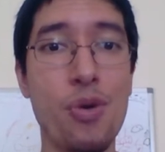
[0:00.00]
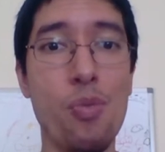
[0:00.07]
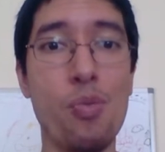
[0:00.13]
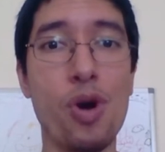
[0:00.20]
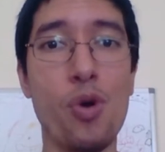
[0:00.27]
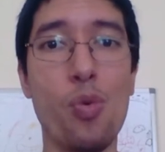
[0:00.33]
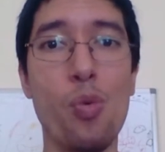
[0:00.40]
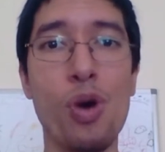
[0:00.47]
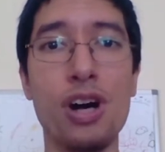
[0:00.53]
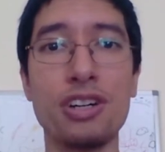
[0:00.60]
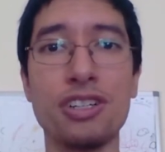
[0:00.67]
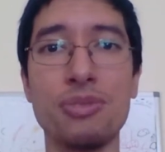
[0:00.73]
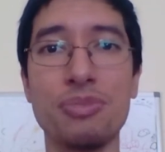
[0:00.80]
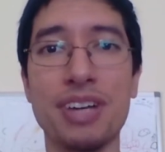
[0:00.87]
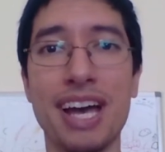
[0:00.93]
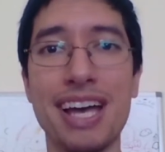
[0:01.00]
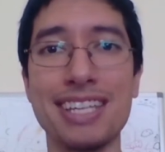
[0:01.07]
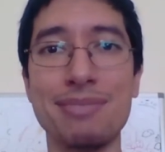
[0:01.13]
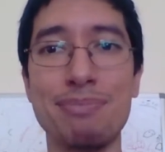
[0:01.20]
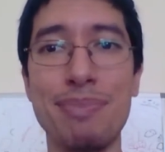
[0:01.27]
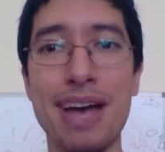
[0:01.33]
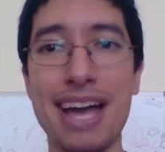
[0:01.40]
Well, welcome
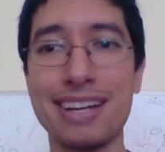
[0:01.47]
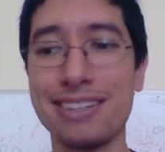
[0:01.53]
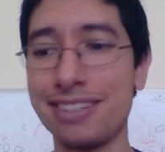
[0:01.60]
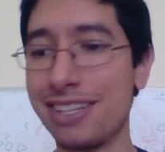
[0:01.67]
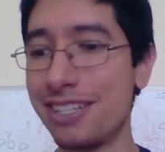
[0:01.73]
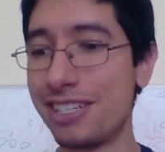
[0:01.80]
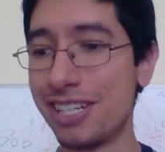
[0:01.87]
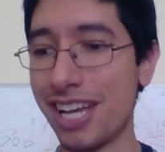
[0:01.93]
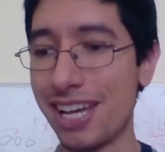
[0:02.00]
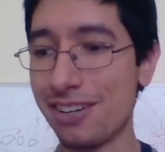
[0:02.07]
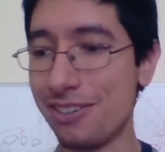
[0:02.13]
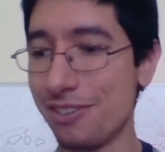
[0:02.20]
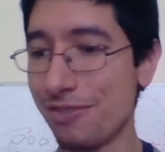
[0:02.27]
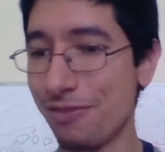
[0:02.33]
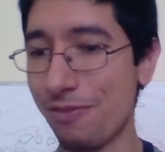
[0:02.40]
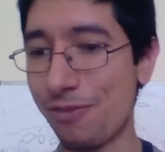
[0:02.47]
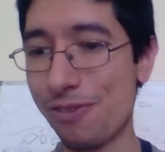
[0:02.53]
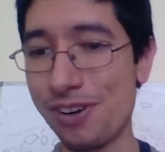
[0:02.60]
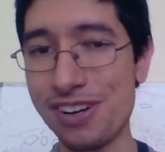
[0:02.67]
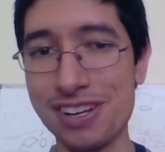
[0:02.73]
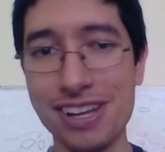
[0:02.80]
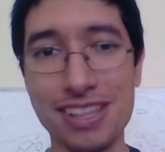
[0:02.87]
guys back to the channel
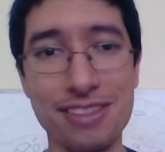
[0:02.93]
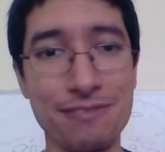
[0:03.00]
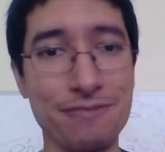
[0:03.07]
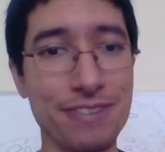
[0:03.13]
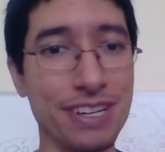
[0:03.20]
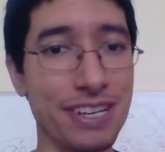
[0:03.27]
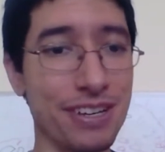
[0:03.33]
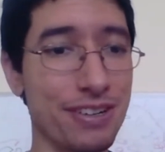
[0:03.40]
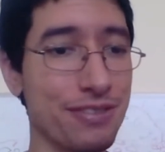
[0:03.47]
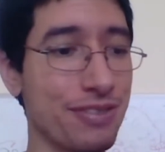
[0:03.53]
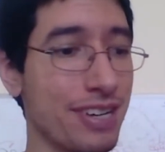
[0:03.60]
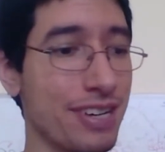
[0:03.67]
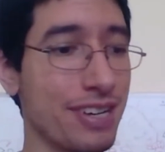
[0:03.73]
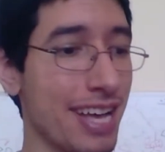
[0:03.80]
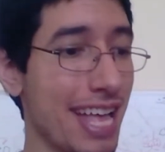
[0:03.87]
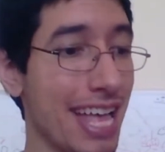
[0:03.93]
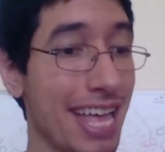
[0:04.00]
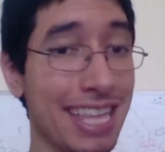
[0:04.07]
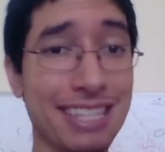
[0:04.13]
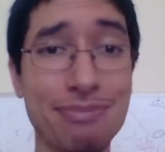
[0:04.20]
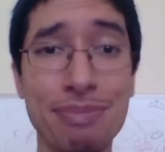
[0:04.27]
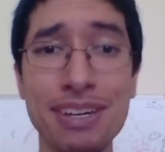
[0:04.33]
for another video.
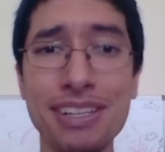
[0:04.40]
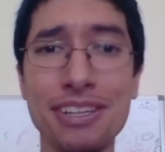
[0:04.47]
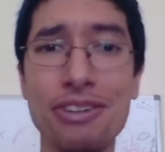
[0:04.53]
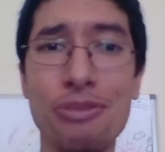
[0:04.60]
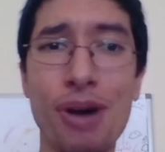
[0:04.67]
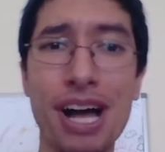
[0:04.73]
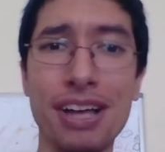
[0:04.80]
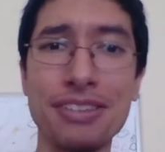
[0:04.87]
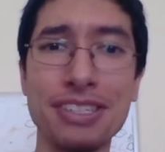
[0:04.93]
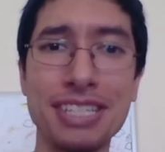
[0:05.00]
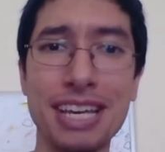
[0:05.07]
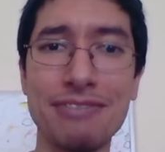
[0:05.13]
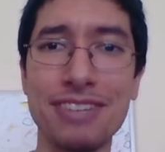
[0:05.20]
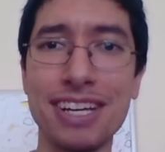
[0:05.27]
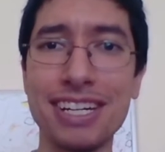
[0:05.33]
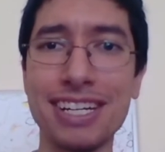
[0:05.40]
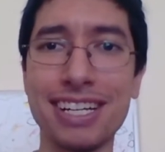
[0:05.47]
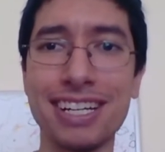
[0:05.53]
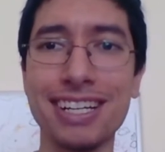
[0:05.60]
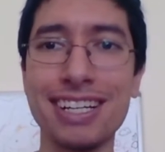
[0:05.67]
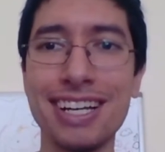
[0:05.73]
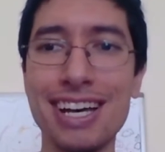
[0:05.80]
It's been a little while since I've done
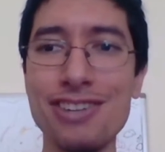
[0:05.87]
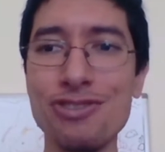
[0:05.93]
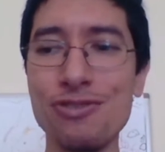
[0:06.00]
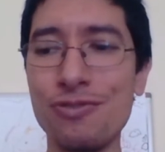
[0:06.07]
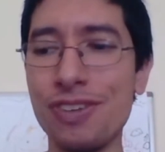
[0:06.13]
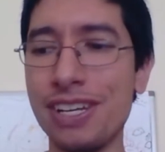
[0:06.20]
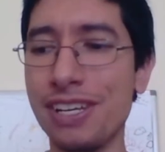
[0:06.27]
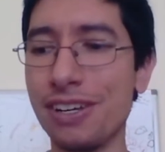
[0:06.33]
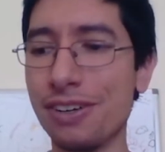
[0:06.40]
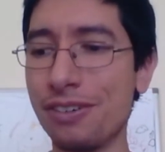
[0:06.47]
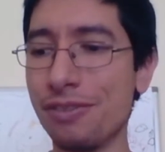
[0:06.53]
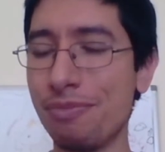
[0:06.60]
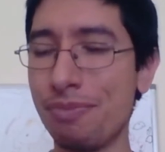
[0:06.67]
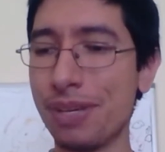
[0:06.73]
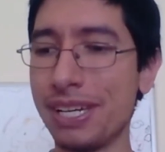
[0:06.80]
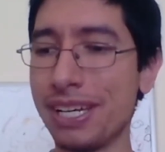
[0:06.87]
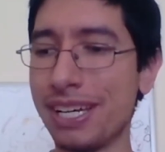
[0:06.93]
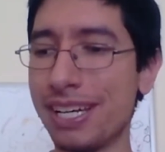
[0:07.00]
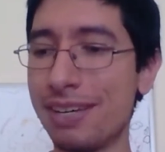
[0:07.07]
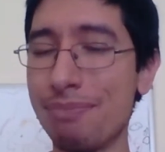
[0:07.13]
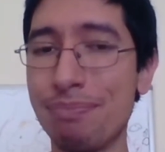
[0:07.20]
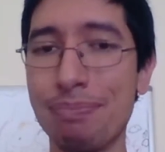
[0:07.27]
a, a new video. Been
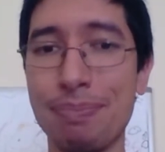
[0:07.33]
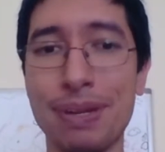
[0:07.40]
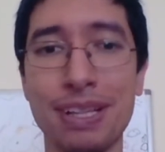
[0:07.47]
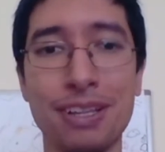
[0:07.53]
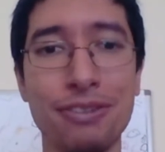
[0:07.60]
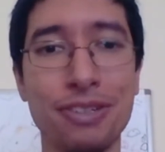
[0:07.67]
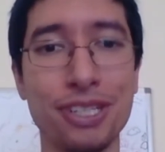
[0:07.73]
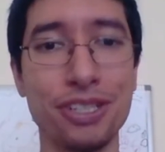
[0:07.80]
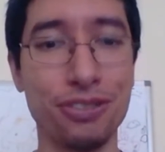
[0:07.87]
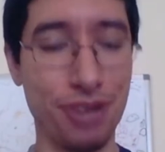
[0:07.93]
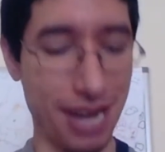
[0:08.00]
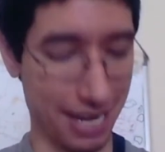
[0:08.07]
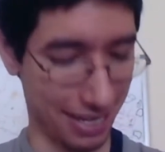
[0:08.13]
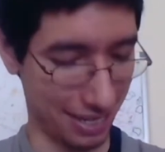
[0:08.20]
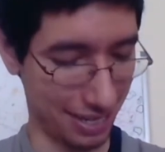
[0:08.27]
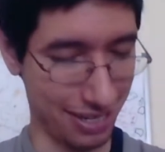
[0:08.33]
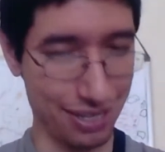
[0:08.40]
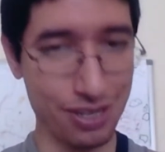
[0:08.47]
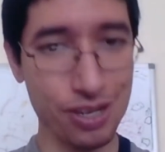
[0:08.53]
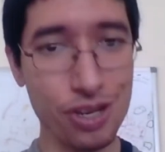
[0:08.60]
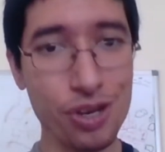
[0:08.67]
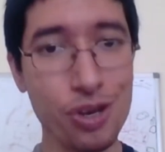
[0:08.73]
a, been a little
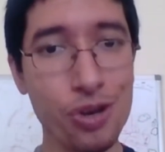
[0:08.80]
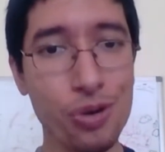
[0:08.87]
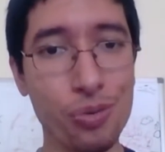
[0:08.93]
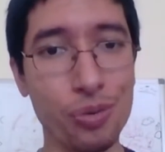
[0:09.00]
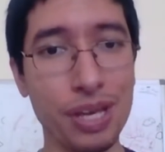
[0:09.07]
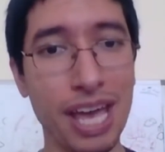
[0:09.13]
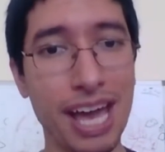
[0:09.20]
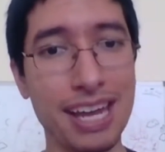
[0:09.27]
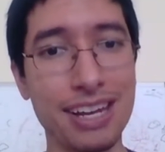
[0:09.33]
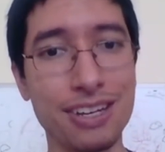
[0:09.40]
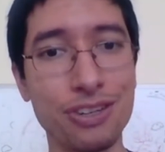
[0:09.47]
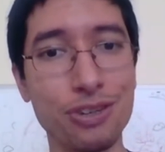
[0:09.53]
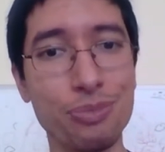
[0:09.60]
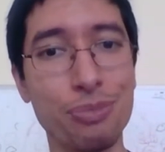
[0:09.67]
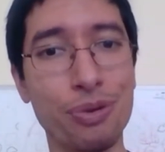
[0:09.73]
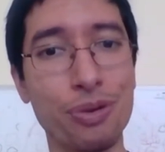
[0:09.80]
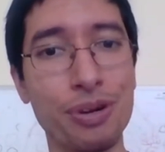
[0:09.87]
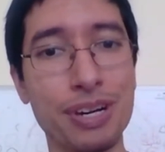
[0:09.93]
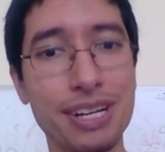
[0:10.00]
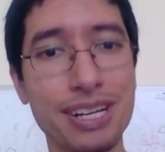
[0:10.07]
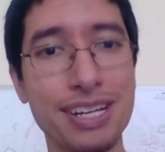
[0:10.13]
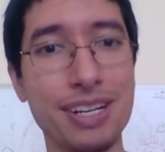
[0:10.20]
distracted. We had a
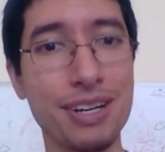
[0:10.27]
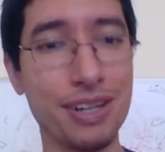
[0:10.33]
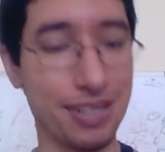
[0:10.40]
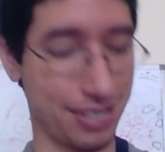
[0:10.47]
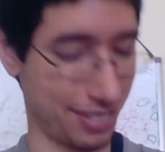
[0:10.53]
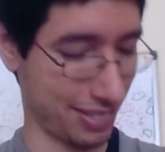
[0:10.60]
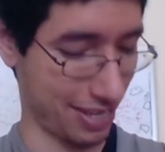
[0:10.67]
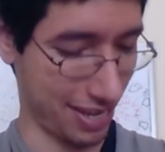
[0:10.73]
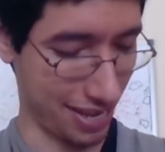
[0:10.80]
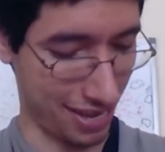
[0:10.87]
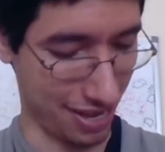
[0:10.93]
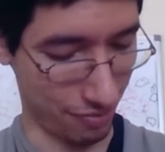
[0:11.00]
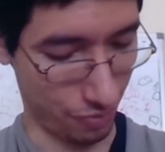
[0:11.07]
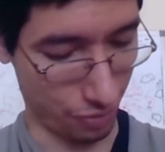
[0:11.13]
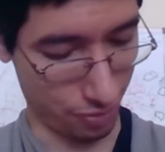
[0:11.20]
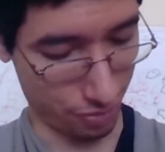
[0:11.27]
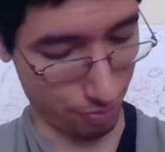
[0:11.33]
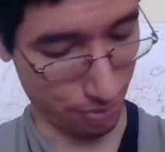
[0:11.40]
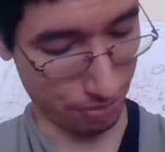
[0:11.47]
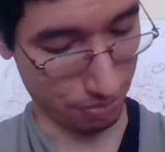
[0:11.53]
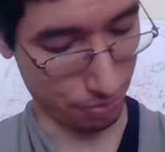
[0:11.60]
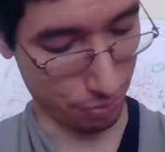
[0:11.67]
newborn, uh, well,
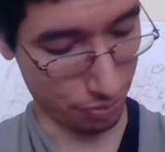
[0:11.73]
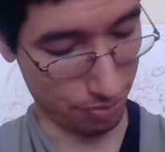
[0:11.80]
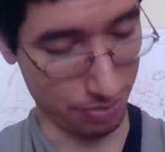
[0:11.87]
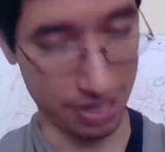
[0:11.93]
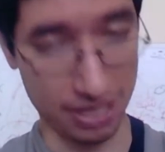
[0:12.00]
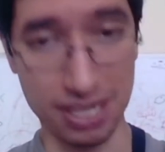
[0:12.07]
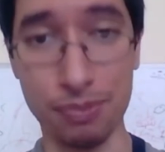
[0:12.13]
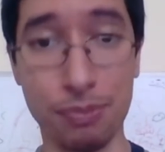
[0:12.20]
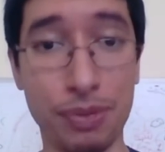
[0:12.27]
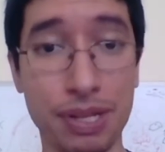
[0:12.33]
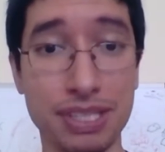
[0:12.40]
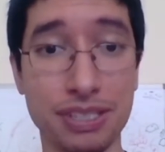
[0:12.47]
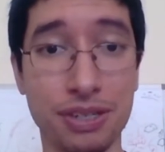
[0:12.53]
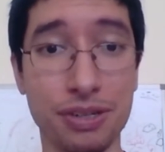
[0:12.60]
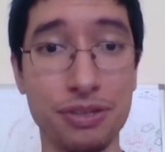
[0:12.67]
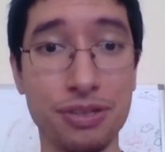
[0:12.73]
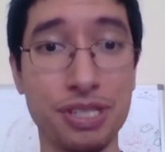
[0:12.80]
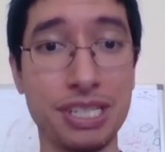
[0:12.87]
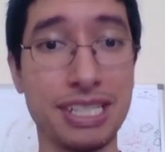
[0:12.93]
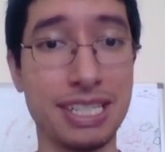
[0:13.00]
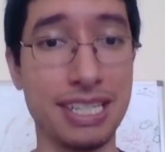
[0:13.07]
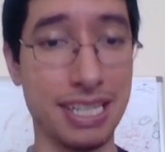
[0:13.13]
baby born about a couple months ago.
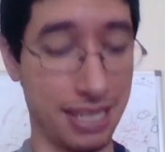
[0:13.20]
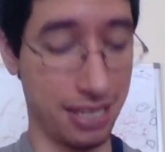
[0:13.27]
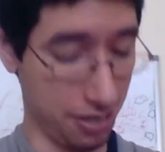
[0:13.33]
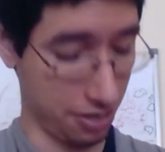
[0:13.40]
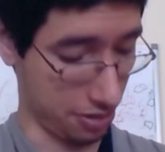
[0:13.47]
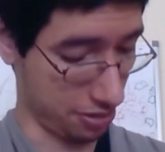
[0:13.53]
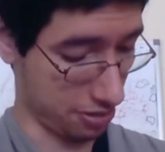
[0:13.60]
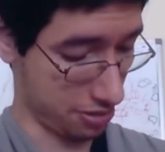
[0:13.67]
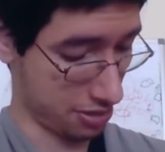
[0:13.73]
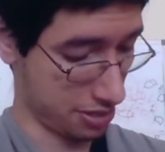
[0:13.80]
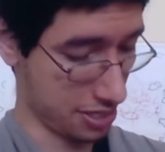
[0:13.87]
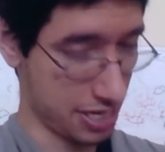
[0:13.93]
She's in here.